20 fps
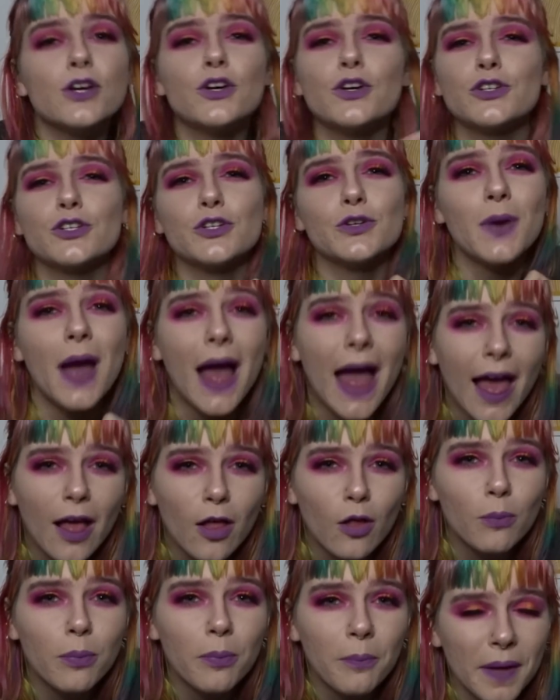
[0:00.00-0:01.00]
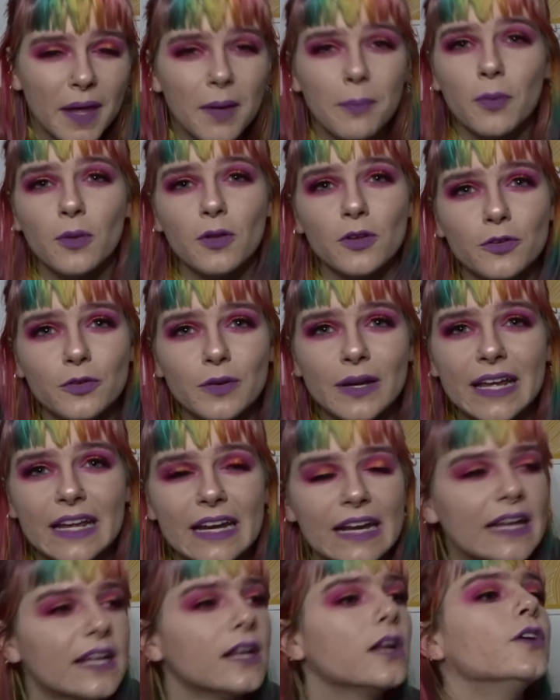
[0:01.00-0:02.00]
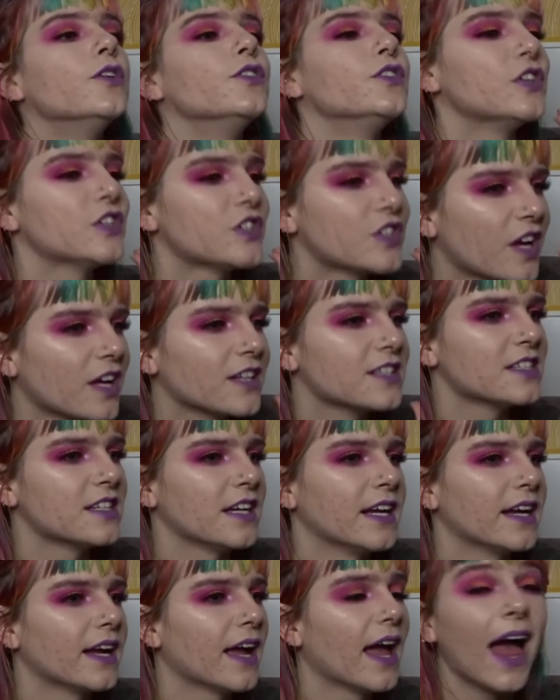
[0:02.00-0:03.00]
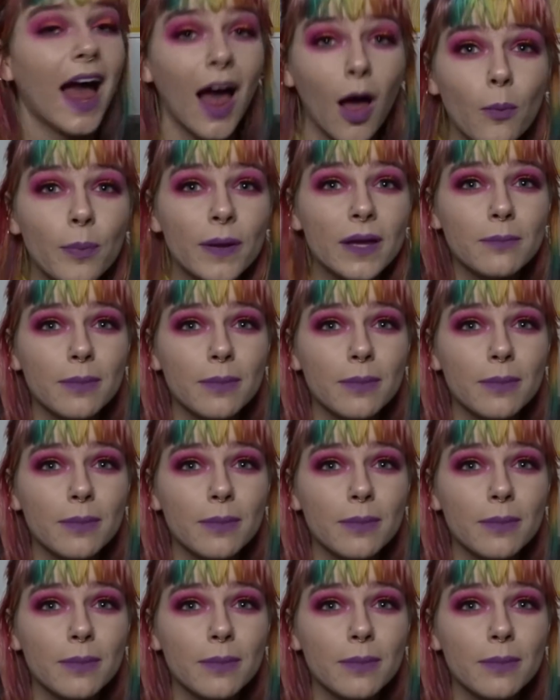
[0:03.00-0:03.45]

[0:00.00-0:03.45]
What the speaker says: to help people who need it? Disgusting. Helping